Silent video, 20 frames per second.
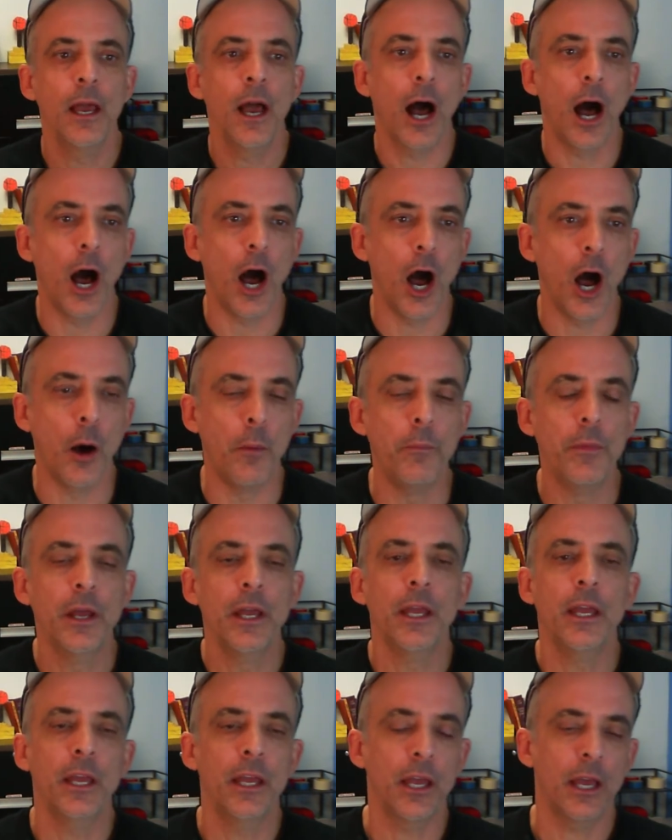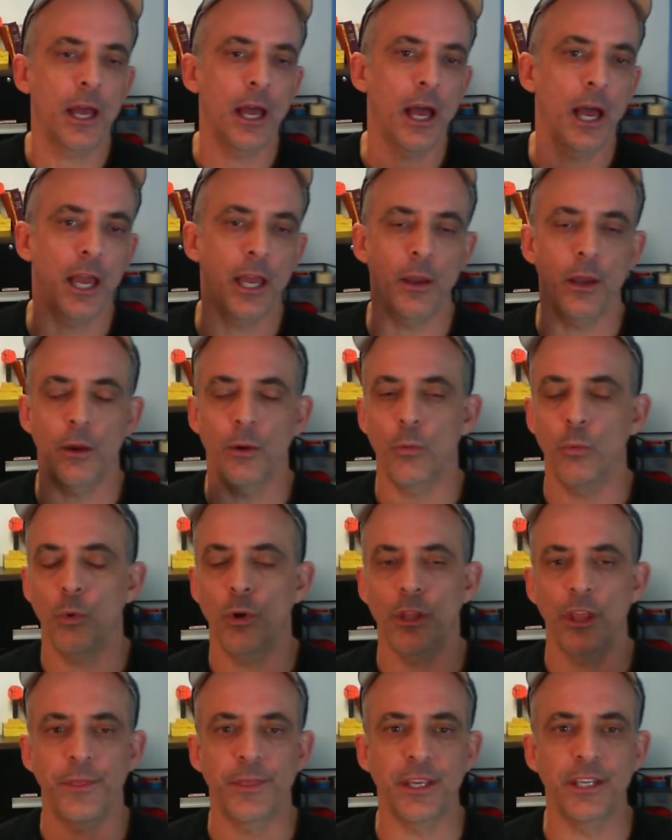One of
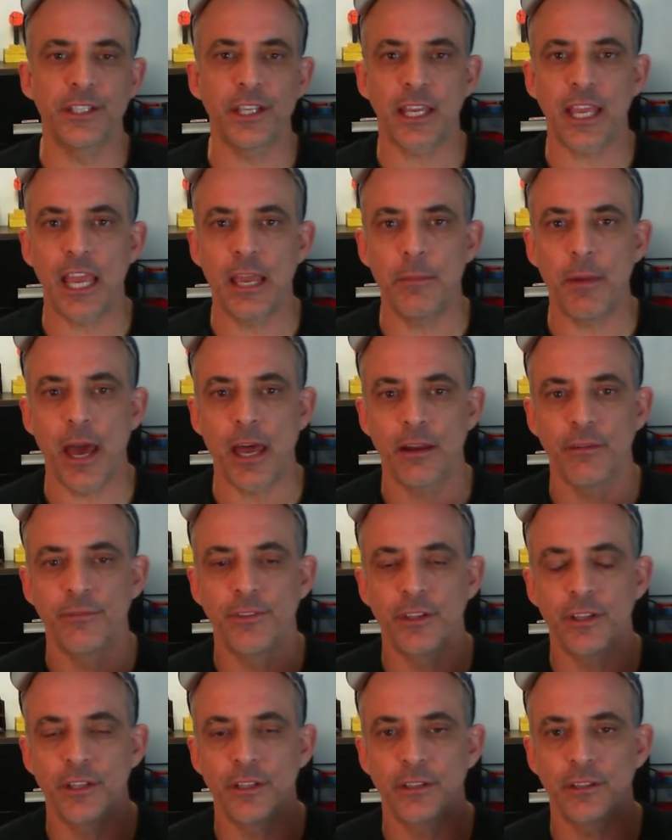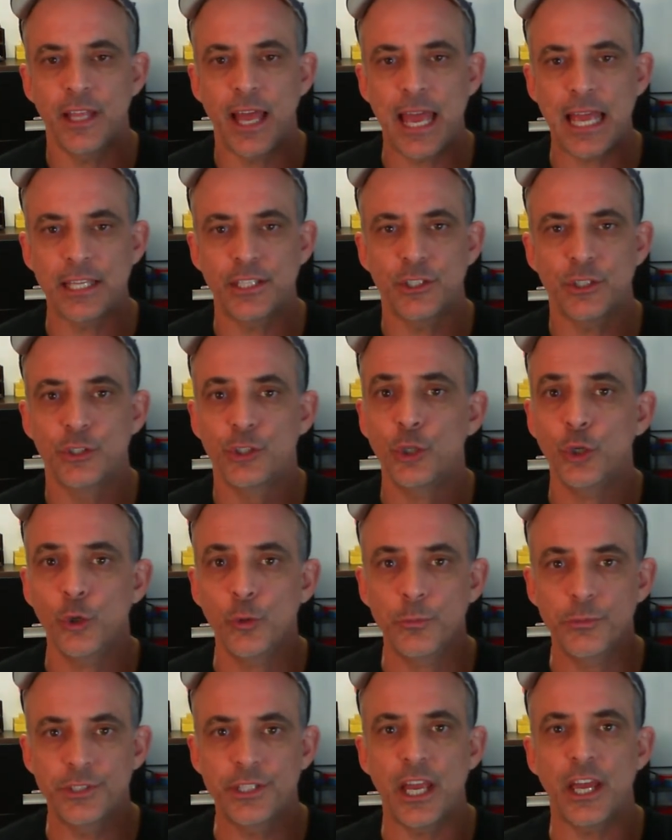the things that came out of the last
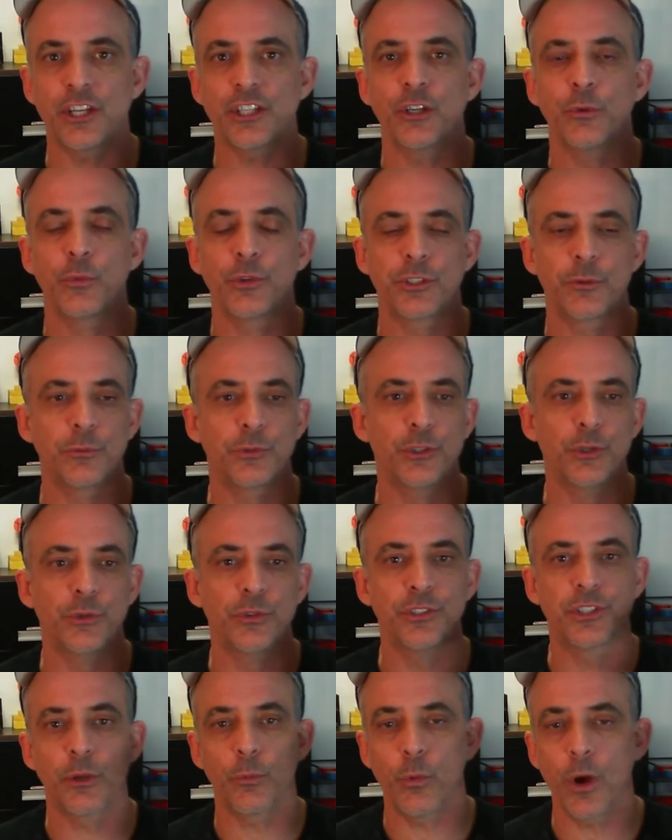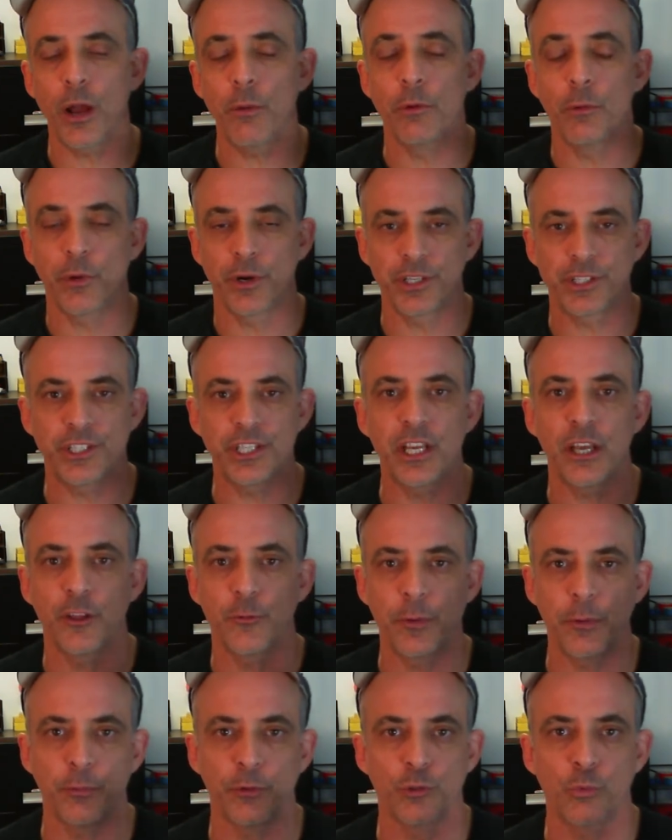Zoom session was some students said, well, we want to see other
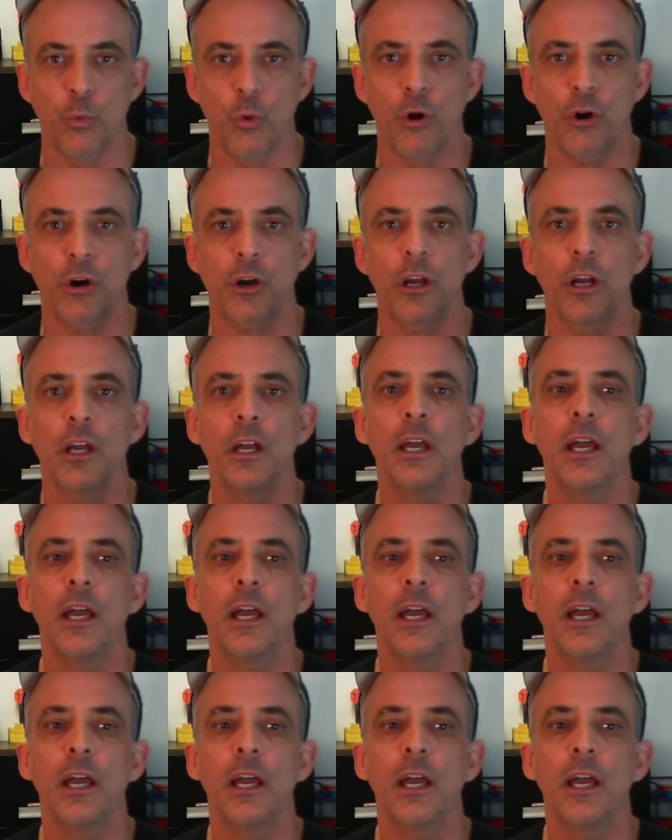people's work.